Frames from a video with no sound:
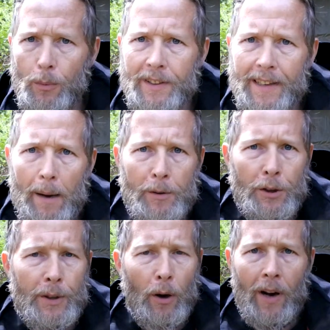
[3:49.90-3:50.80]
said with the
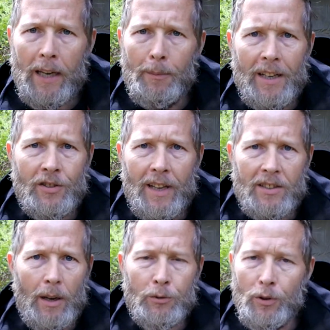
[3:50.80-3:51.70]
amadou, you like I mentioned,
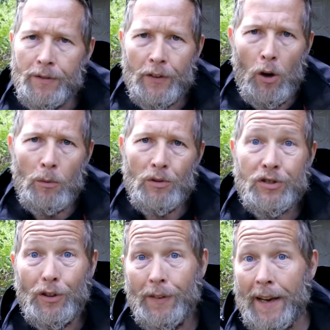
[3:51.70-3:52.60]
that's absolutely phenomenal
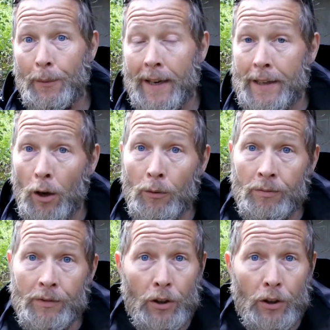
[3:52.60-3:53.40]
stuff anyway, you know,